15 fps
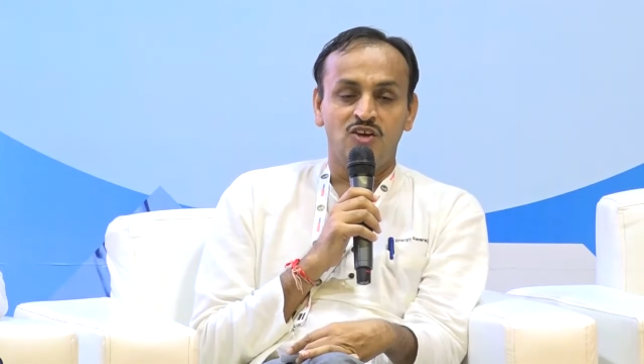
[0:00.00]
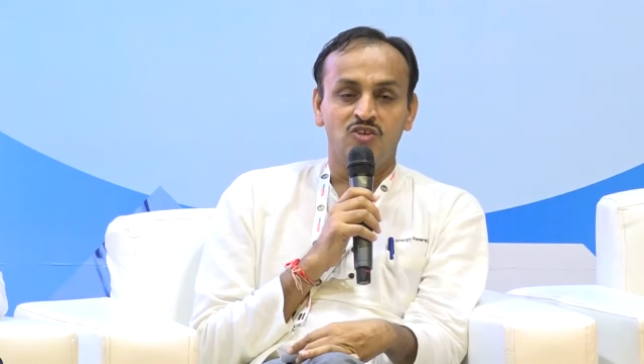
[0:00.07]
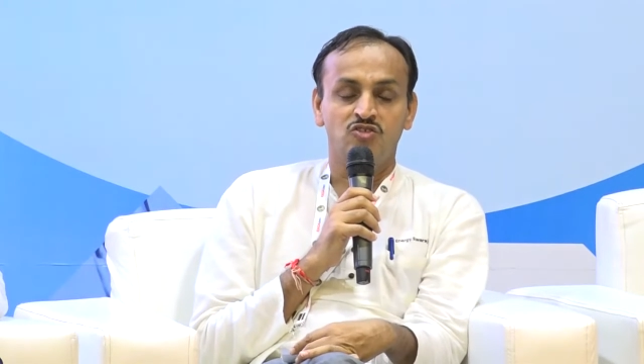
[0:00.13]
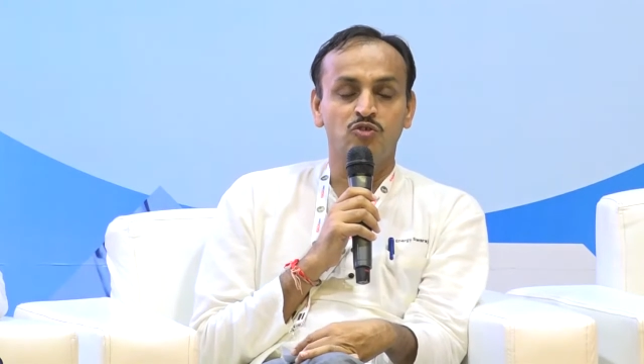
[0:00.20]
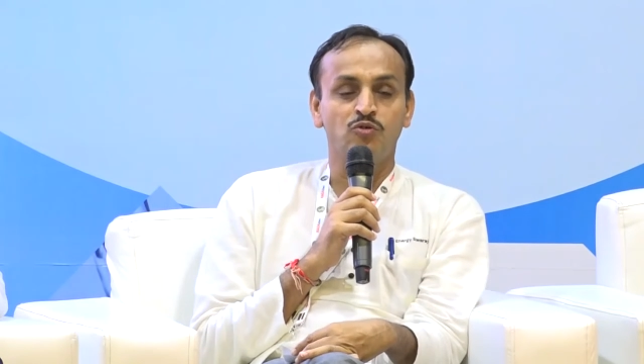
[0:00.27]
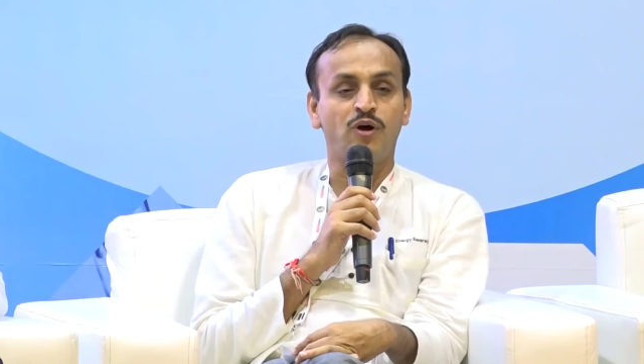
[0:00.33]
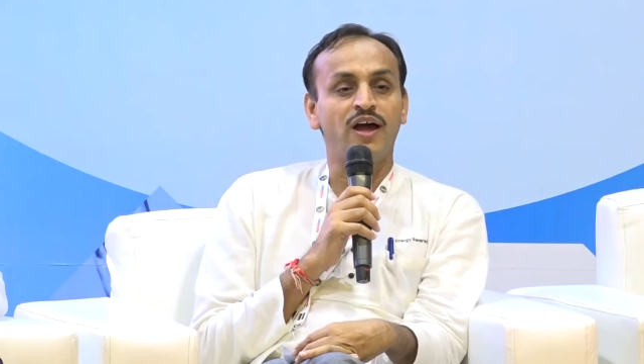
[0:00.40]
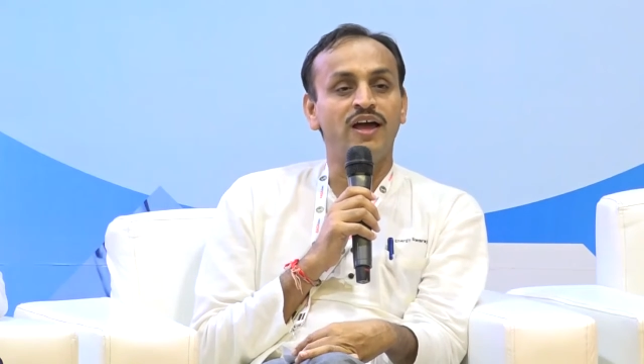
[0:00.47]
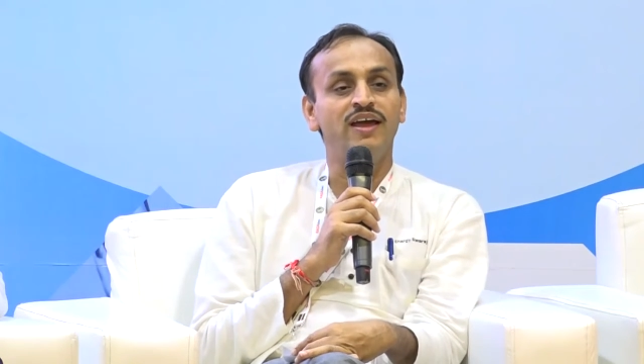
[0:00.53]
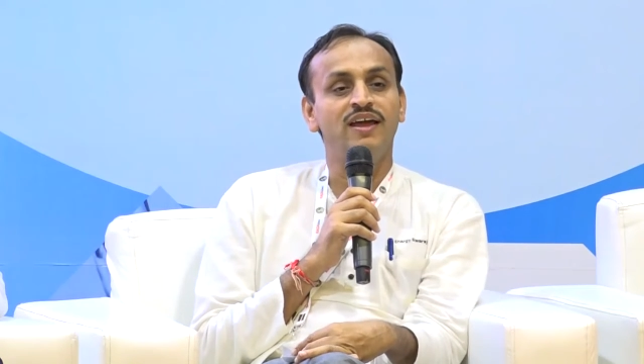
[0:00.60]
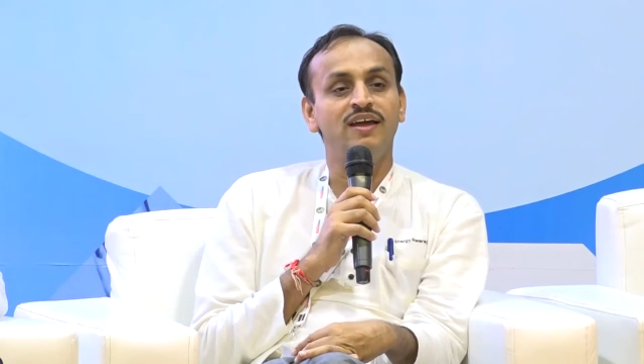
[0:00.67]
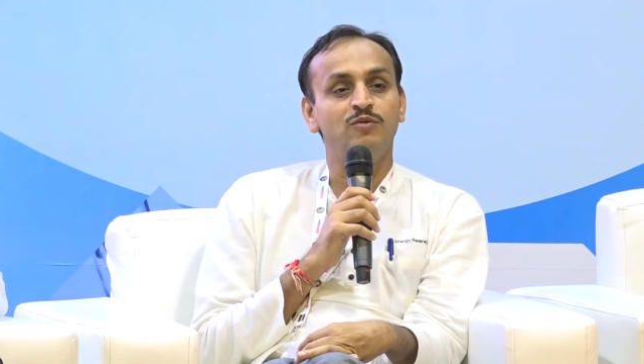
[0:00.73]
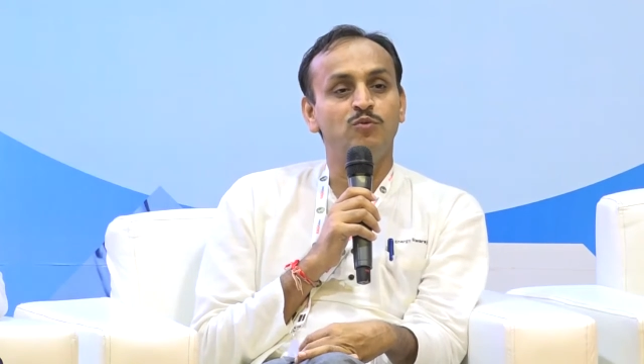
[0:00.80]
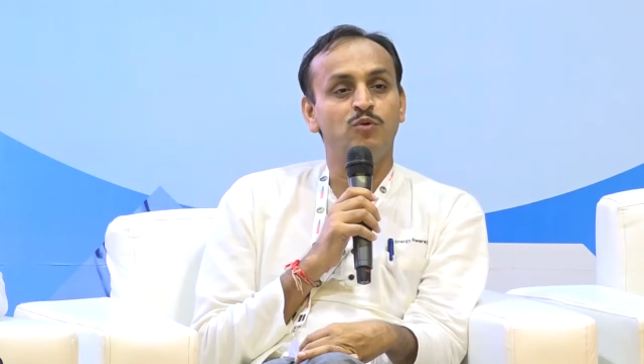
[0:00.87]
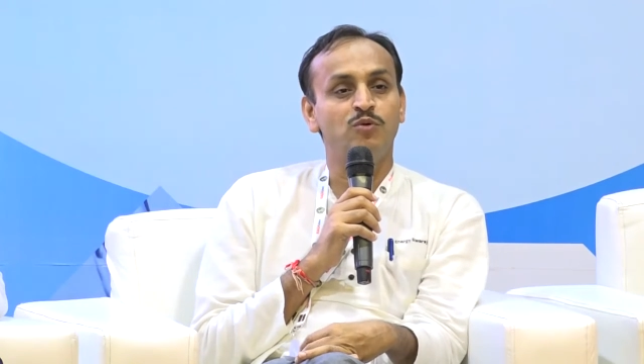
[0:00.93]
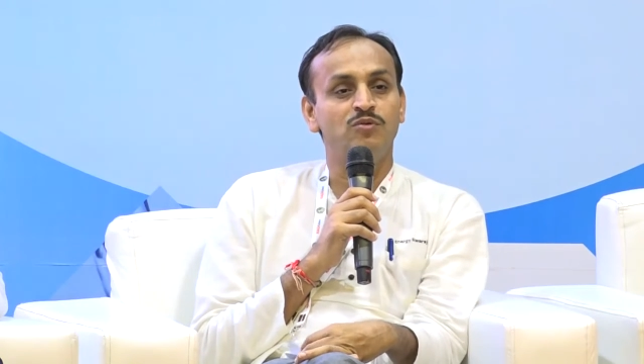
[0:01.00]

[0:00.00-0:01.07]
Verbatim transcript: So why